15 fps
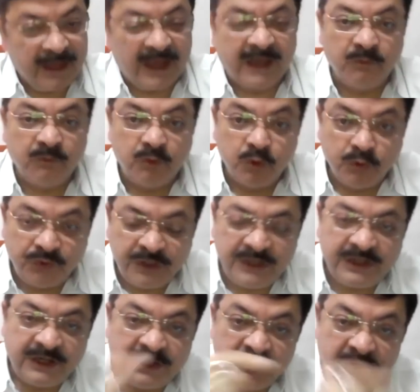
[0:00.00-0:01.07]
And using
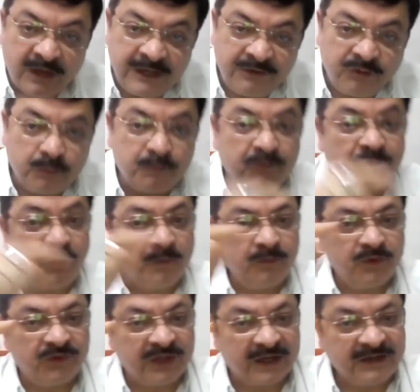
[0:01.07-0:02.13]
the device to perform
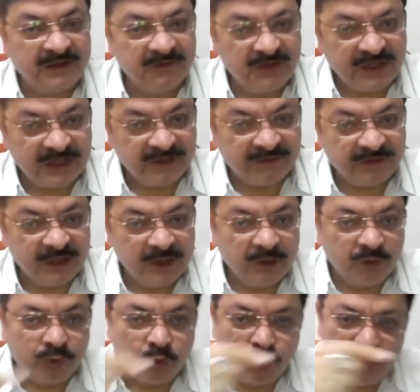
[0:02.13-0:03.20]
those activities,
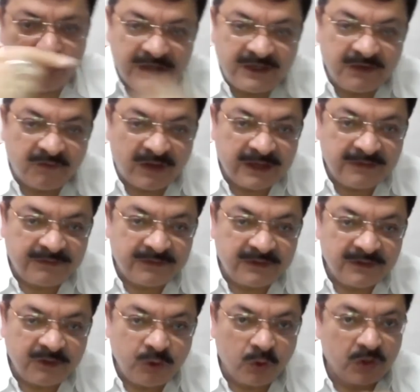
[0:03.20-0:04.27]
through the
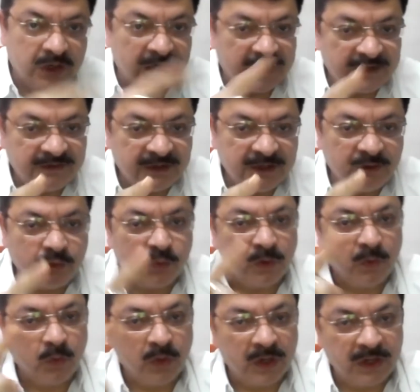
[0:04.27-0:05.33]
device, you're connecting to a
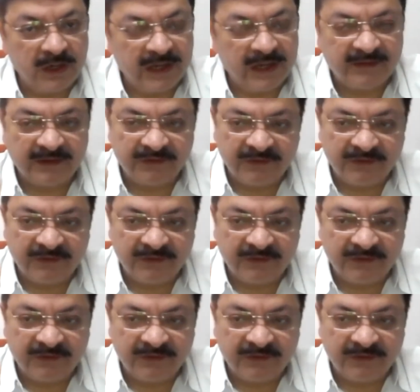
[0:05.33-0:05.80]
world. As I